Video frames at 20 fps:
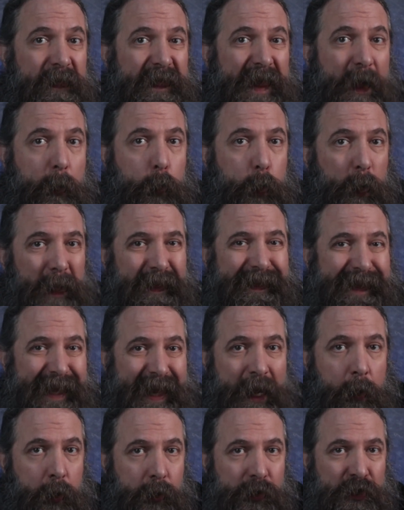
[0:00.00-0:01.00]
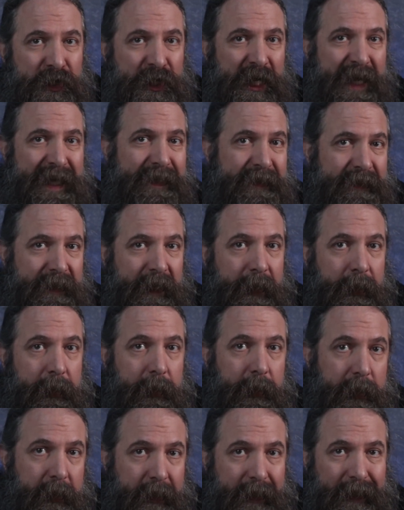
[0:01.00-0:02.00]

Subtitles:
that what they are chasing